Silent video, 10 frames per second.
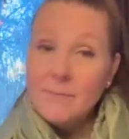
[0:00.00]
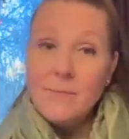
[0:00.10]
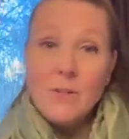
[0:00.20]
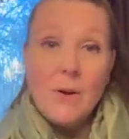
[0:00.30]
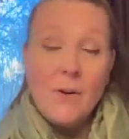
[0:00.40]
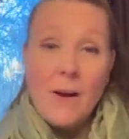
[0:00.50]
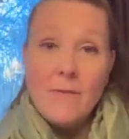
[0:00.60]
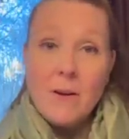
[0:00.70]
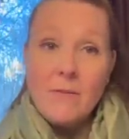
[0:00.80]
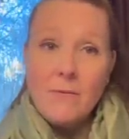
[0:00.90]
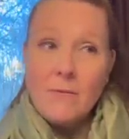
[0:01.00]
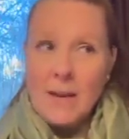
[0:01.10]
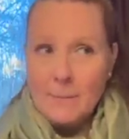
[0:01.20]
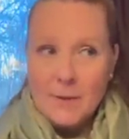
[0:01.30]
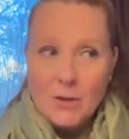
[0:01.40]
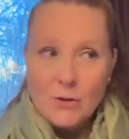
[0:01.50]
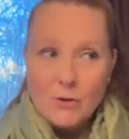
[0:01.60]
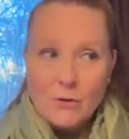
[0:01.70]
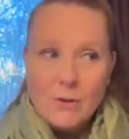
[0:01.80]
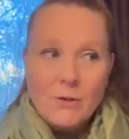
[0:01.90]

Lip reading: So I don't have enough ampage.